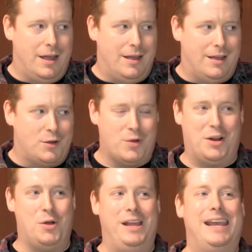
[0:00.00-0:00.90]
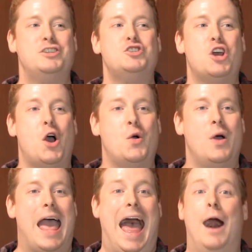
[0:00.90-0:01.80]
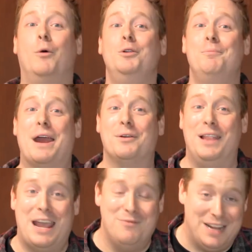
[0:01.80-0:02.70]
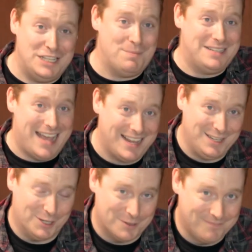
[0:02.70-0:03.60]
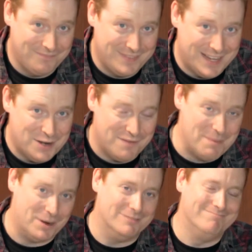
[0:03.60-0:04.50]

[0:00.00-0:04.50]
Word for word: uh, critical hit show Owl Bear Life Day Spectacular in November.